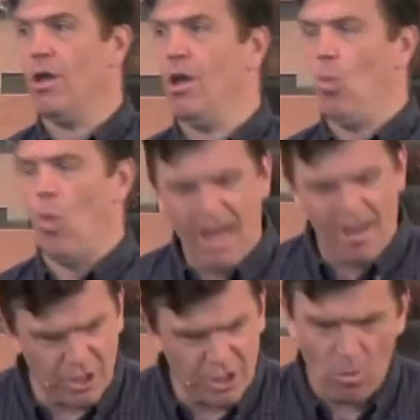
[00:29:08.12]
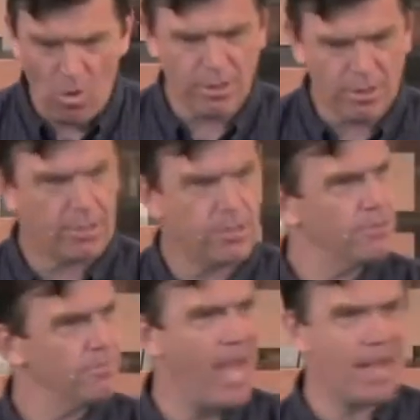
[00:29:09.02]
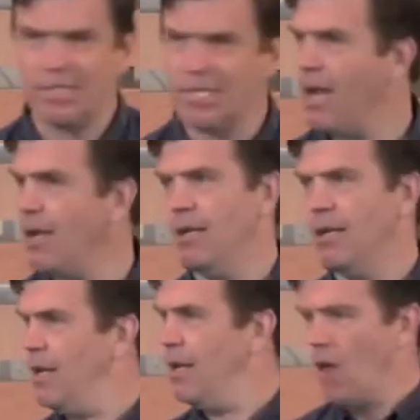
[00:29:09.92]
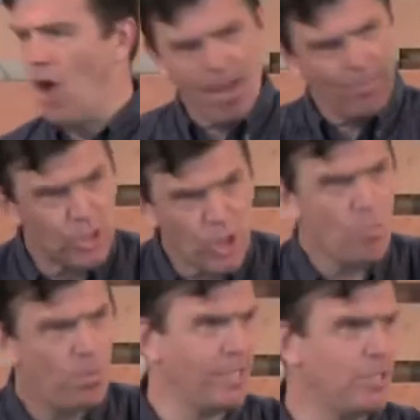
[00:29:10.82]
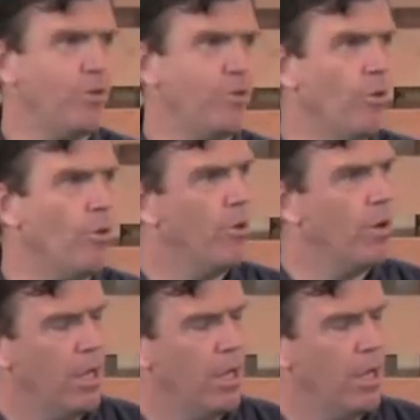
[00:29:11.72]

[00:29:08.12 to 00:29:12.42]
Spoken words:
whatever she wants. Esther, I am so pleased with you.